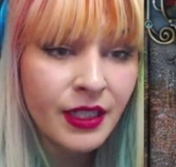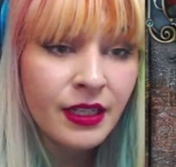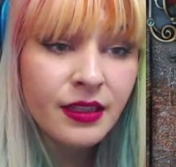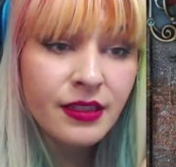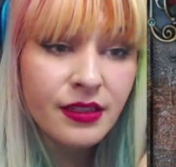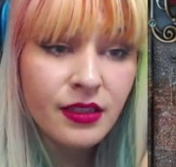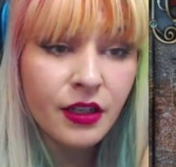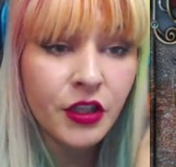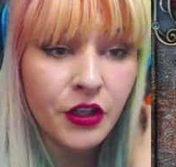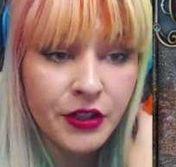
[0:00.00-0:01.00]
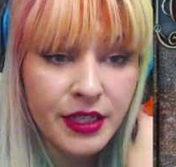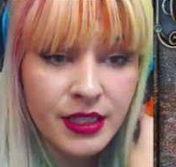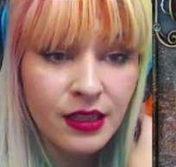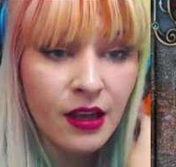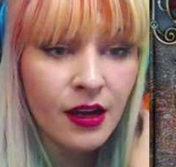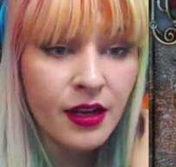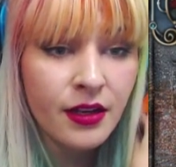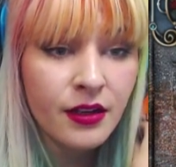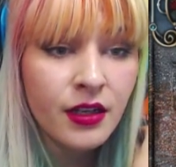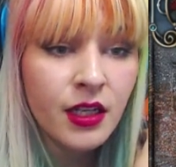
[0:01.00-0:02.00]
This is a curious lock.
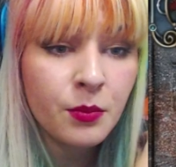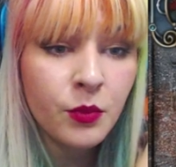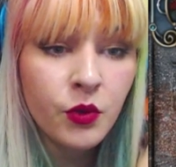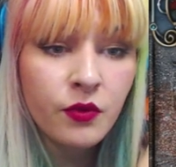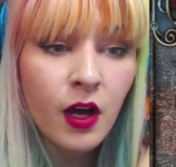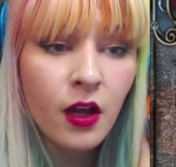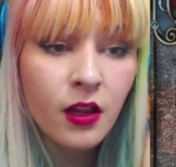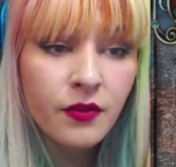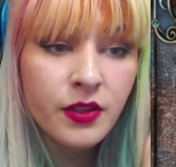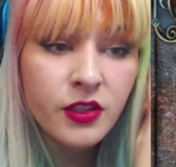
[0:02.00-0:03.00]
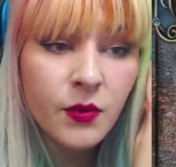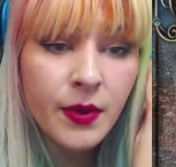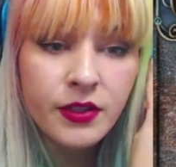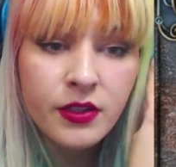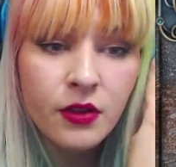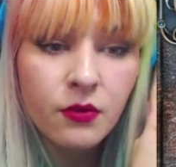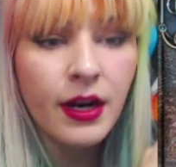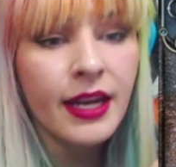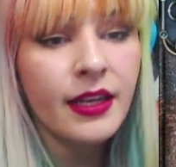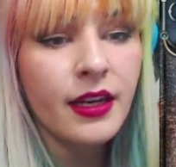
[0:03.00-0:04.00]
Move all of the squares to the right,